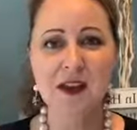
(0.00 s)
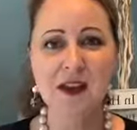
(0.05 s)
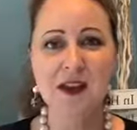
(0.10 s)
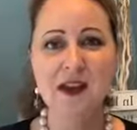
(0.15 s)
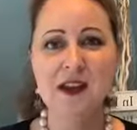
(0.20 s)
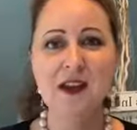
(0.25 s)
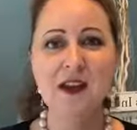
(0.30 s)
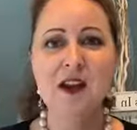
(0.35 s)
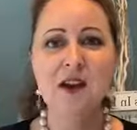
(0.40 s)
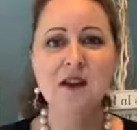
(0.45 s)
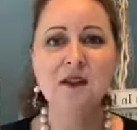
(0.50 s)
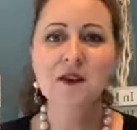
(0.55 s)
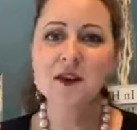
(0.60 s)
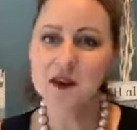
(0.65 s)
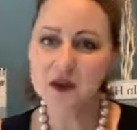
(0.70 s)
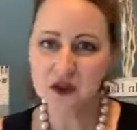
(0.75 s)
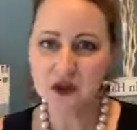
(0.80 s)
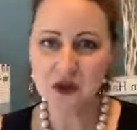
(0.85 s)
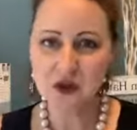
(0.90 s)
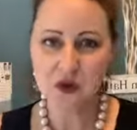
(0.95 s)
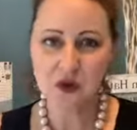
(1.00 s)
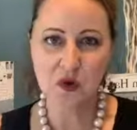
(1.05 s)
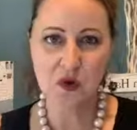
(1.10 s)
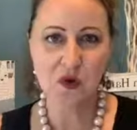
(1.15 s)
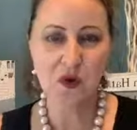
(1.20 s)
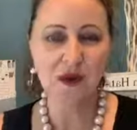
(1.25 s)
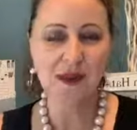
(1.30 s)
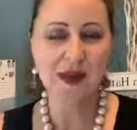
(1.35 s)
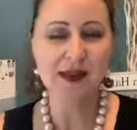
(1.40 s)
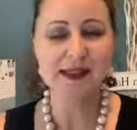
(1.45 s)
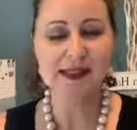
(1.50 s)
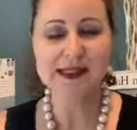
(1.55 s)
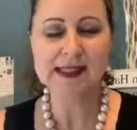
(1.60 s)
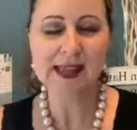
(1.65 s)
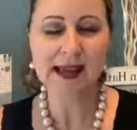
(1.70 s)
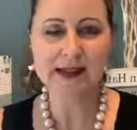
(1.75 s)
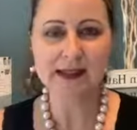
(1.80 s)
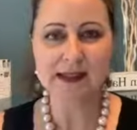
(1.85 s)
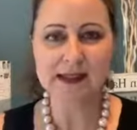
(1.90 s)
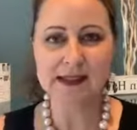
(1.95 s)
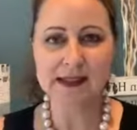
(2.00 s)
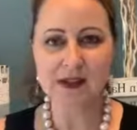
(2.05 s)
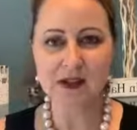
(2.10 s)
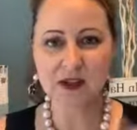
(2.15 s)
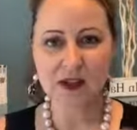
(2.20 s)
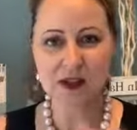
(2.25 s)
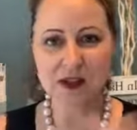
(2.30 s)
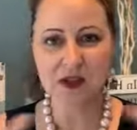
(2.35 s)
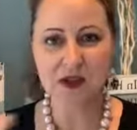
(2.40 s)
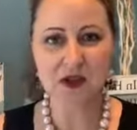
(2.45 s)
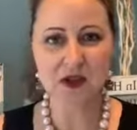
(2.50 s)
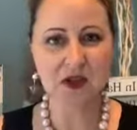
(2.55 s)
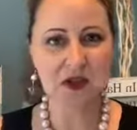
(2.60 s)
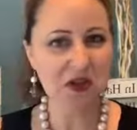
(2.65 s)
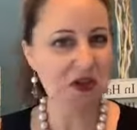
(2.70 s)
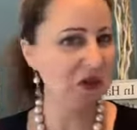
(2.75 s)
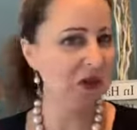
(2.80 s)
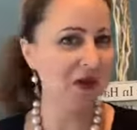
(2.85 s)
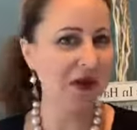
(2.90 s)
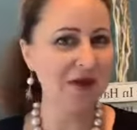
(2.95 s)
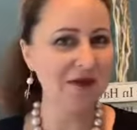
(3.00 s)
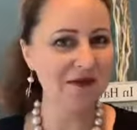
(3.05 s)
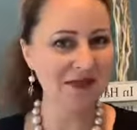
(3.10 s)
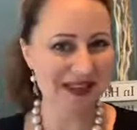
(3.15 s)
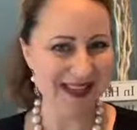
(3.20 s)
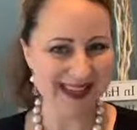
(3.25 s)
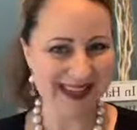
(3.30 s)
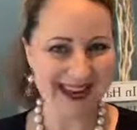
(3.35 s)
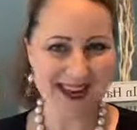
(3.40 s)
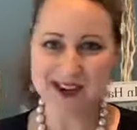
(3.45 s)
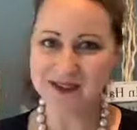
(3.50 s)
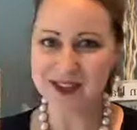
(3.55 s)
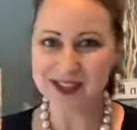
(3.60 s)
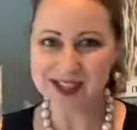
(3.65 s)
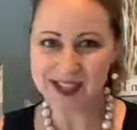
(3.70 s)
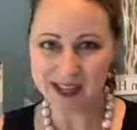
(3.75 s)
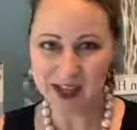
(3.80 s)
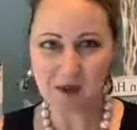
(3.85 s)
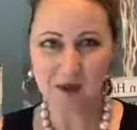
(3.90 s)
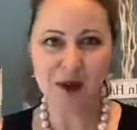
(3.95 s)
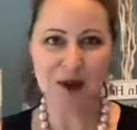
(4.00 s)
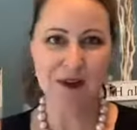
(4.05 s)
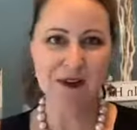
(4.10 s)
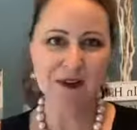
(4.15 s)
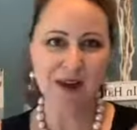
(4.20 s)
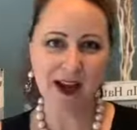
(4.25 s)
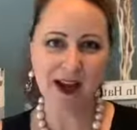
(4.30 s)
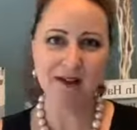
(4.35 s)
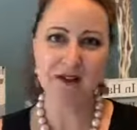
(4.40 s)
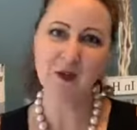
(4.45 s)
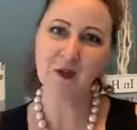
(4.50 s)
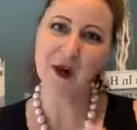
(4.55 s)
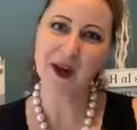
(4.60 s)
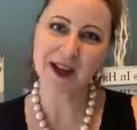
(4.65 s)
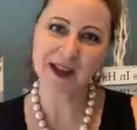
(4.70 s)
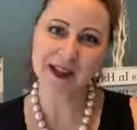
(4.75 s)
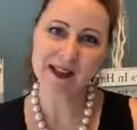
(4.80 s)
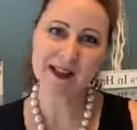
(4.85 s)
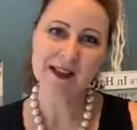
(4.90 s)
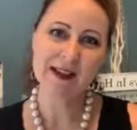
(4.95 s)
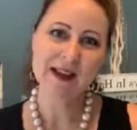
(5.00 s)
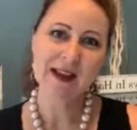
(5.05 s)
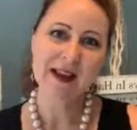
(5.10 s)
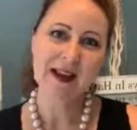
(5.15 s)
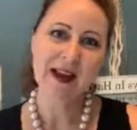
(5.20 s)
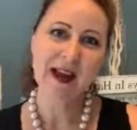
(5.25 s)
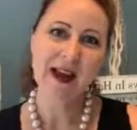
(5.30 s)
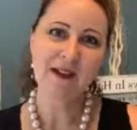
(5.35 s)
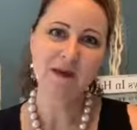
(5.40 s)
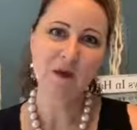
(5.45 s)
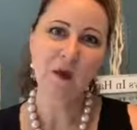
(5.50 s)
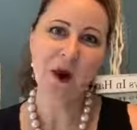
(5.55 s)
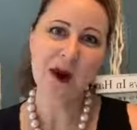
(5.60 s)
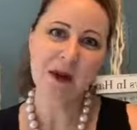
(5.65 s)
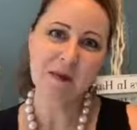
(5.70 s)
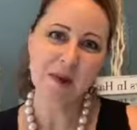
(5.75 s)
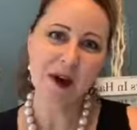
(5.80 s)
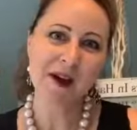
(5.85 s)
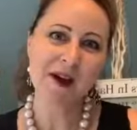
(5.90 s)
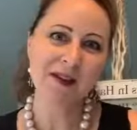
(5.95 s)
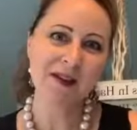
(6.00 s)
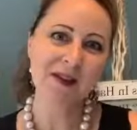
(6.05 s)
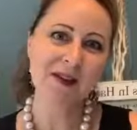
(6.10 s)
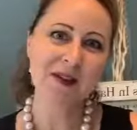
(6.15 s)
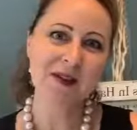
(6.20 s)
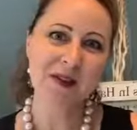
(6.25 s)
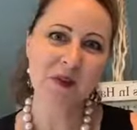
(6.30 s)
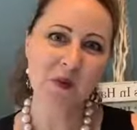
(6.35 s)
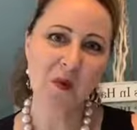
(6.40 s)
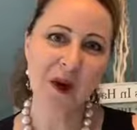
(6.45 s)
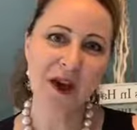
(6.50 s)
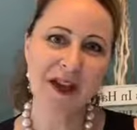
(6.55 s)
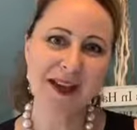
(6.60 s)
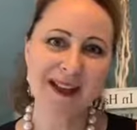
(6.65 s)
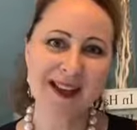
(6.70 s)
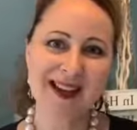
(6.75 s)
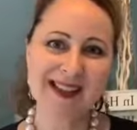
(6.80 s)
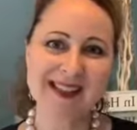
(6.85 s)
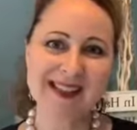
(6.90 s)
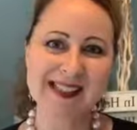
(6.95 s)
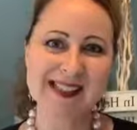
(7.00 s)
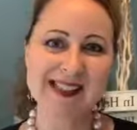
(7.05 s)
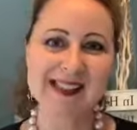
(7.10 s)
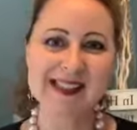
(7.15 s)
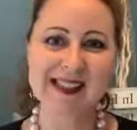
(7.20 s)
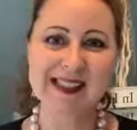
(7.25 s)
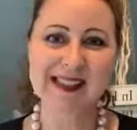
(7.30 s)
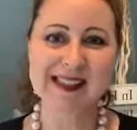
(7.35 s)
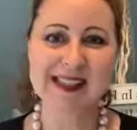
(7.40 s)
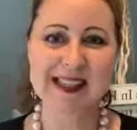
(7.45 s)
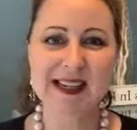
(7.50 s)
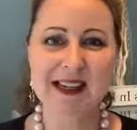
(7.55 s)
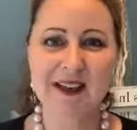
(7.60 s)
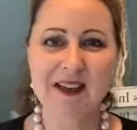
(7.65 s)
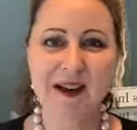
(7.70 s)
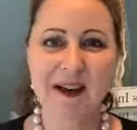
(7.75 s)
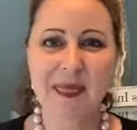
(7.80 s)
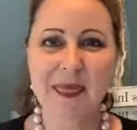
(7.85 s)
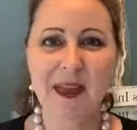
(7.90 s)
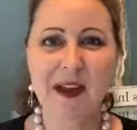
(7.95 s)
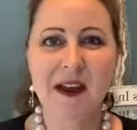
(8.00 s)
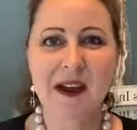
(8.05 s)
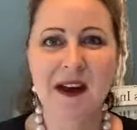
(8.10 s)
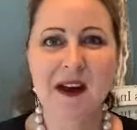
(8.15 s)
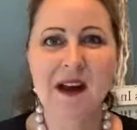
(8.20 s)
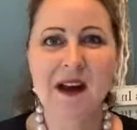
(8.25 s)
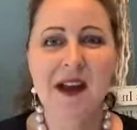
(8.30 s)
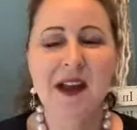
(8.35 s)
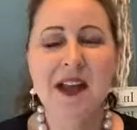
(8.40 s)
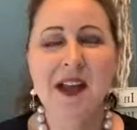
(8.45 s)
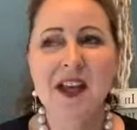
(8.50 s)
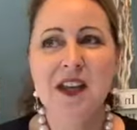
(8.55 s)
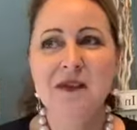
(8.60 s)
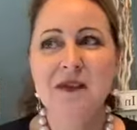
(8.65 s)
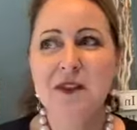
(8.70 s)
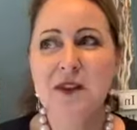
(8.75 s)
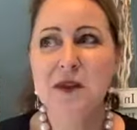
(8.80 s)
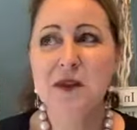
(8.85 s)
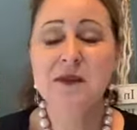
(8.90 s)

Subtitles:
a furniture store, that's a lot easier, because you can do a vignette of a table and have a wine bottle or some wine glasses sitting on there. If